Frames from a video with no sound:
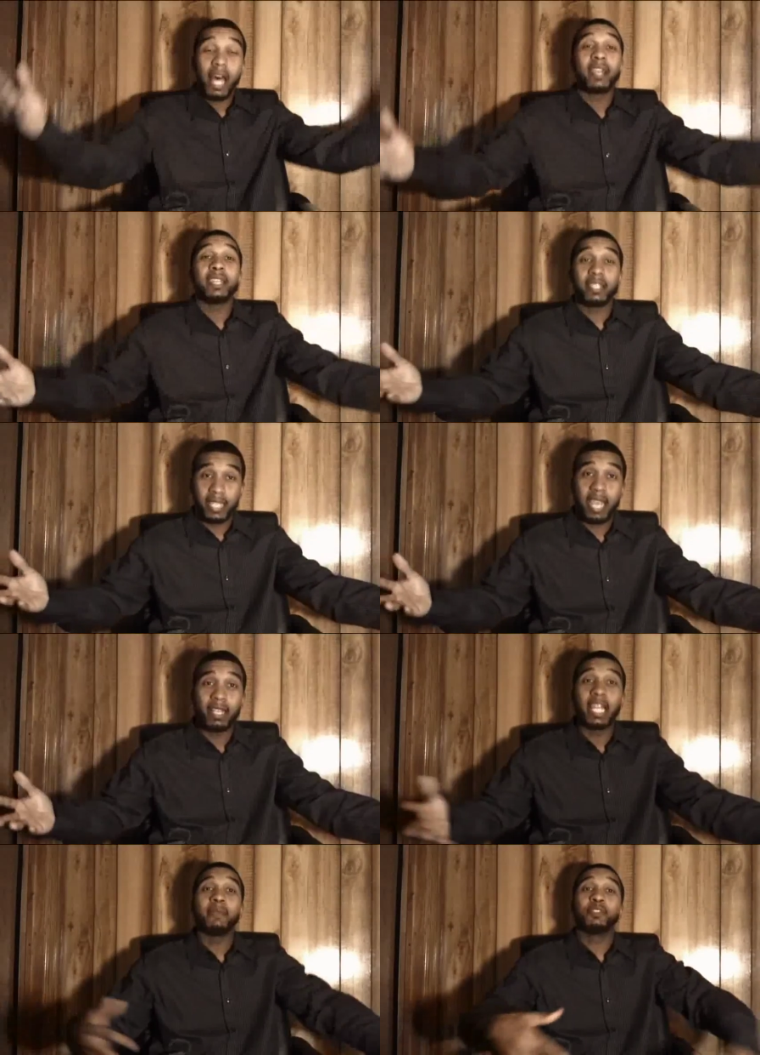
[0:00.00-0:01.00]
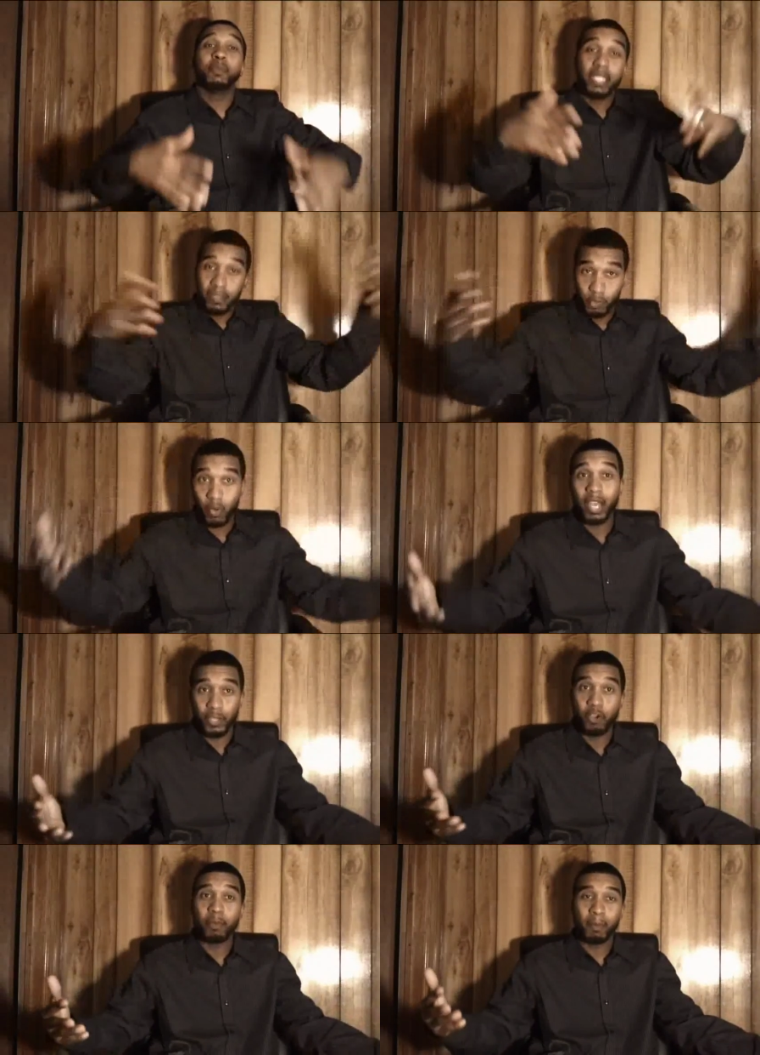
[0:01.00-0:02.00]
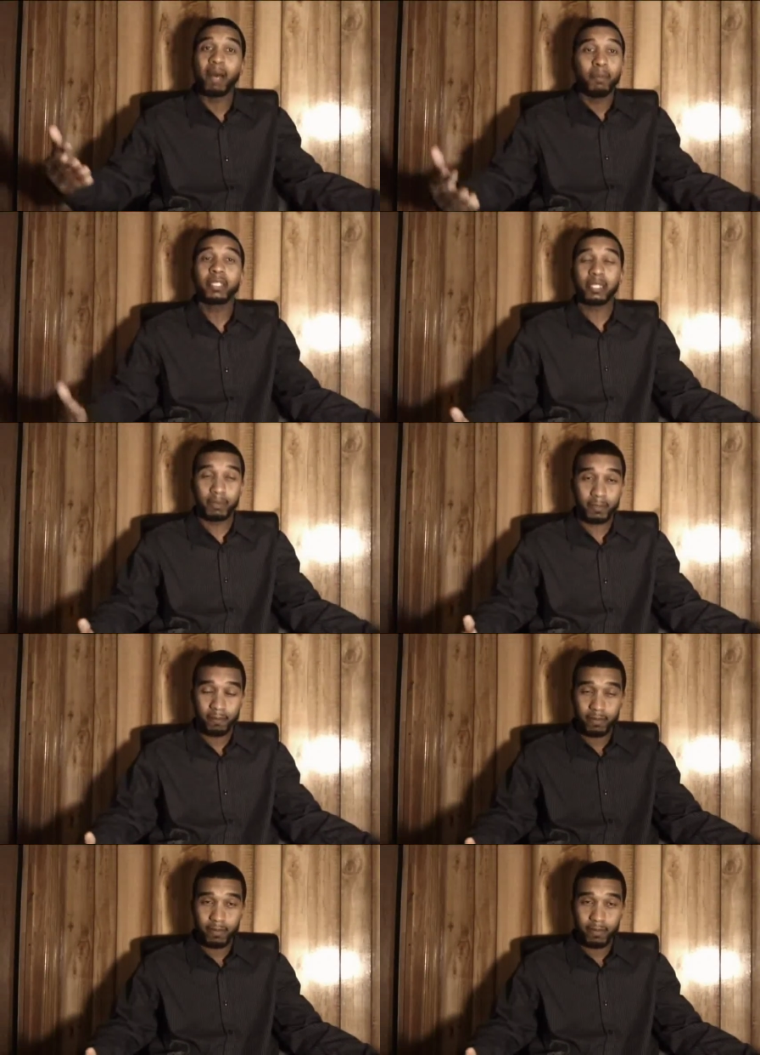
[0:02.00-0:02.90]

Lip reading: lot of these same claims are believed throughout Europe about Muslims.